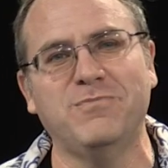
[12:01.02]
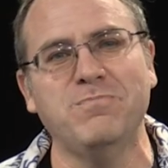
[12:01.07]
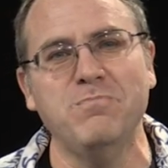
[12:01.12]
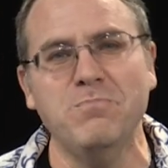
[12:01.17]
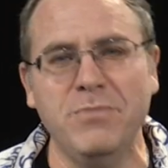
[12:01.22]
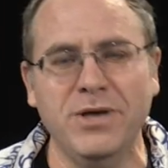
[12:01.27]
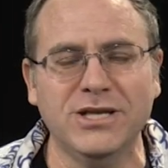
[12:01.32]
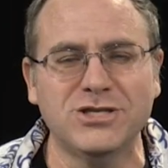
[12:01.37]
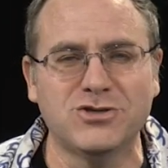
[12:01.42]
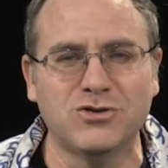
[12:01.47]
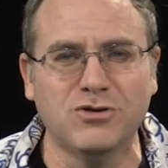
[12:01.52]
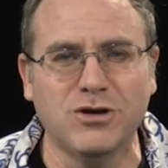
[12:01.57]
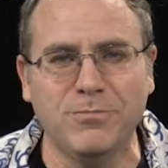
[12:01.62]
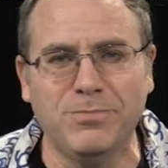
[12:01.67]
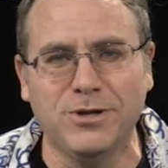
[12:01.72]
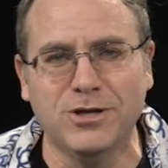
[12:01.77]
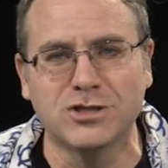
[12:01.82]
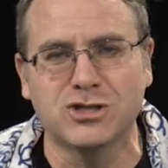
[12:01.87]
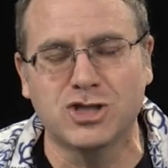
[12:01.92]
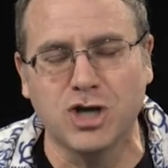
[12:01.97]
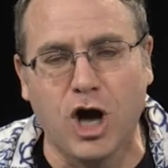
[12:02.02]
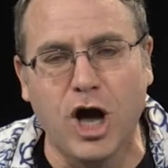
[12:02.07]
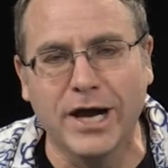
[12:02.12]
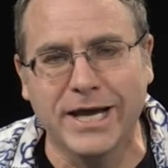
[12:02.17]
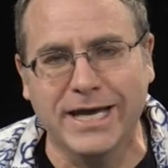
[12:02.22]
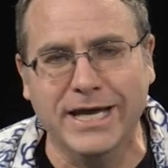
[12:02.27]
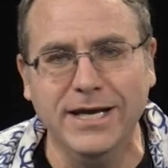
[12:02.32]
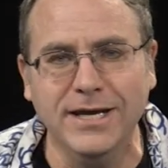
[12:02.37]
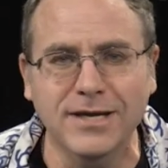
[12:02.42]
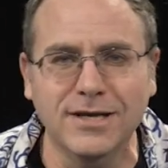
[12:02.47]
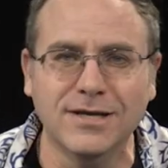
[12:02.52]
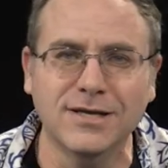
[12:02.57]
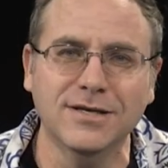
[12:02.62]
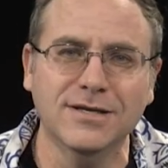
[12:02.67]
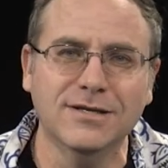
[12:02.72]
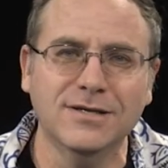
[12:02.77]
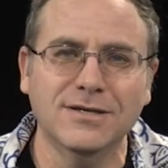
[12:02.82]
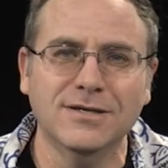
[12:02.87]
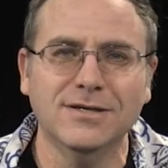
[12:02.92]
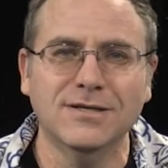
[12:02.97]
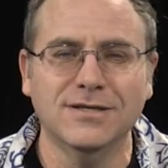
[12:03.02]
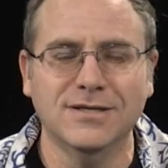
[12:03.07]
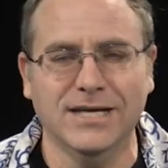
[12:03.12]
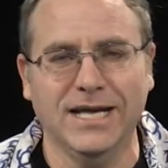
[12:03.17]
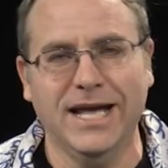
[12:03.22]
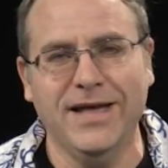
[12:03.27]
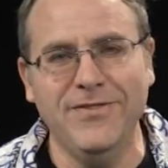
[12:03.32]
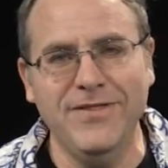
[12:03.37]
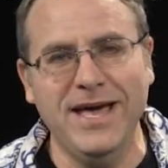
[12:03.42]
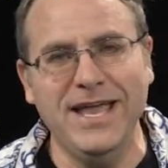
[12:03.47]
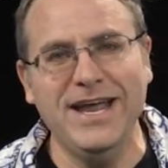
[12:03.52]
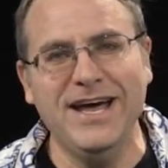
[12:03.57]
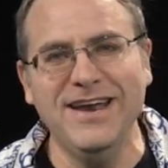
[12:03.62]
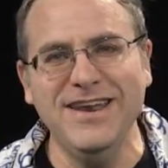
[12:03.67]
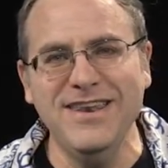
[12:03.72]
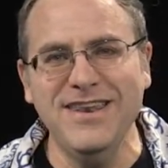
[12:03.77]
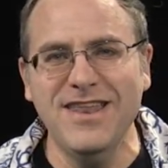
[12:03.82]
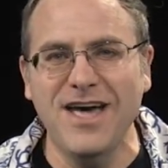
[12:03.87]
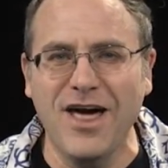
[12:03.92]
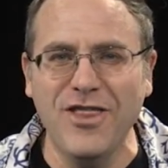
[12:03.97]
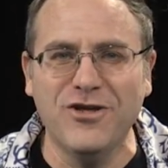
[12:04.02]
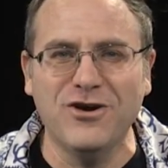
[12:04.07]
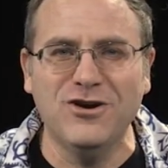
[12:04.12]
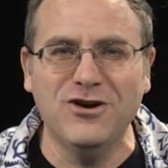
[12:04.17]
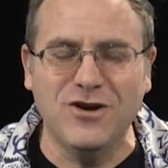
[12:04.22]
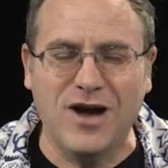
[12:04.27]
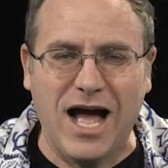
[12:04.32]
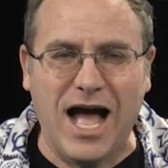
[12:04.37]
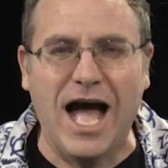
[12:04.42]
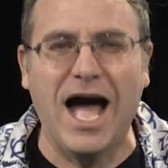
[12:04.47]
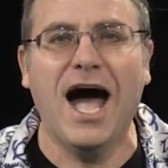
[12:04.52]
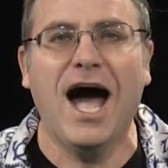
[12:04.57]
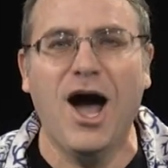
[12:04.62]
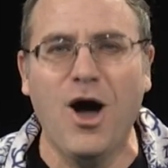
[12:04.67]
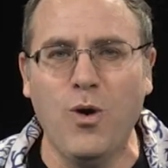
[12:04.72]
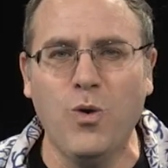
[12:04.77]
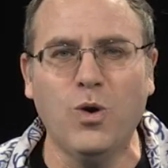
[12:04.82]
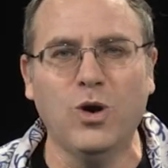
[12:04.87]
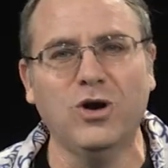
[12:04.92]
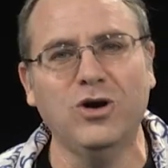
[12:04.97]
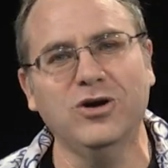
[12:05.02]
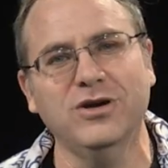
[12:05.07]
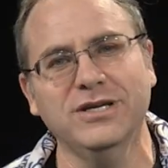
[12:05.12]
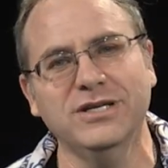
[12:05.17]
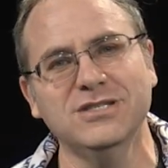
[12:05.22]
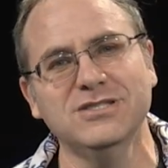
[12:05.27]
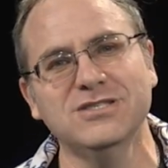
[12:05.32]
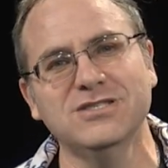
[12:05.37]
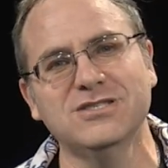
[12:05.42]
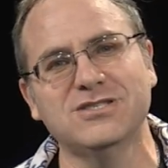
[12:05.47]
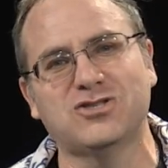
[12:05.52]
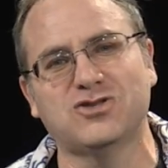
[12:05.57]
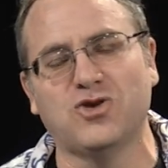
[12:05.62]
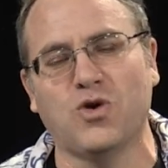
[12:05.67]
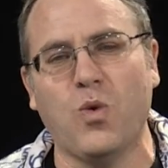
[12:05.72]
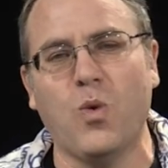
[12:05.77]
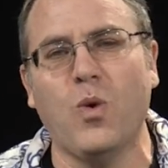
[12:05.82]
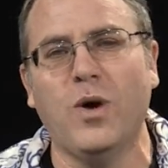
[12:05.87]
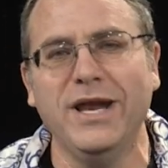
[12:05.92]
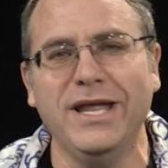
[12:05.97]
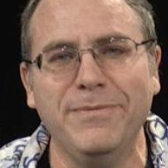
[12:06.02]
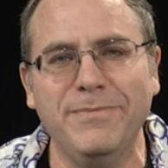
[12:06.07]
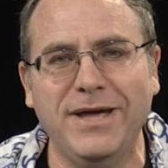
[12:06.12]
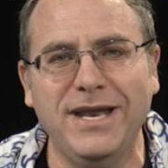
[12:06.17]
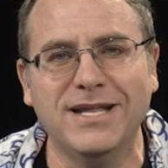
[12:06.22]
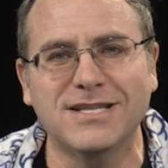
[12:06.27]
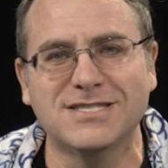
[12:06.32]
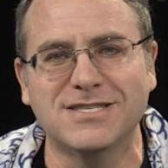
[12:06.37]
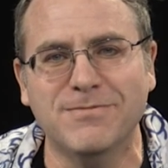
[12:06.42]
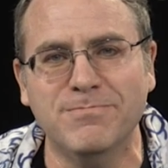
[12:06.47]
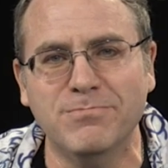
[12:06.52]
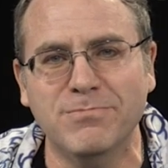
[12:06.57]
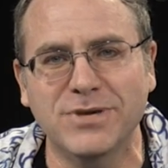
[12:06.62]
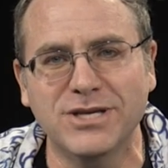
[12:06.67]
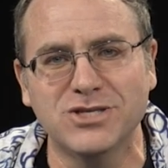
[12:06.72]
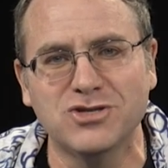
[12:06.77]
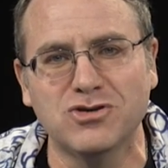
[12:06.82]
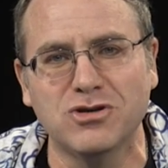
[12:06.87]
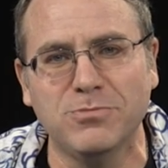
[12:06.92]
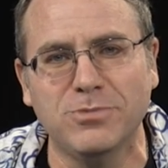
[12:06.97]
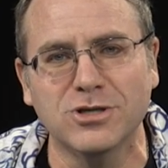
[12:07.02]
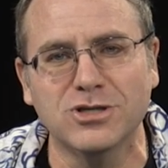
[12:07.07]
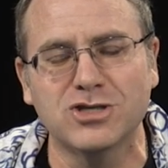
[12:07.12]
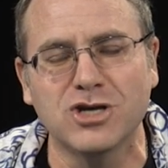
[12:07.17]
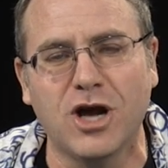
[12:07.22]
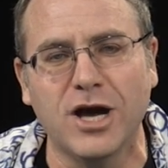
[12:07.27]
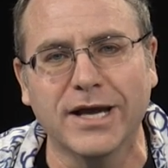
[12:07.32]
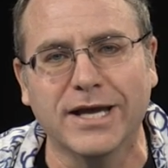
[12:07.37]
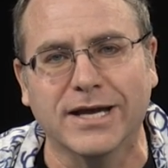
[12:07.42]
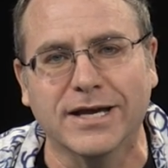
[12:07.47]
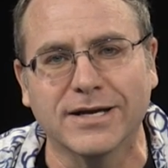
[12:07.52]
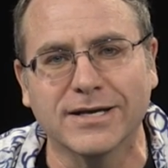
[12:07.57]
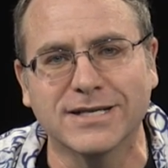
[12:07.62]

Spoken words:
miserable jogging, and then another hour and 20 minutes of miserable jogging,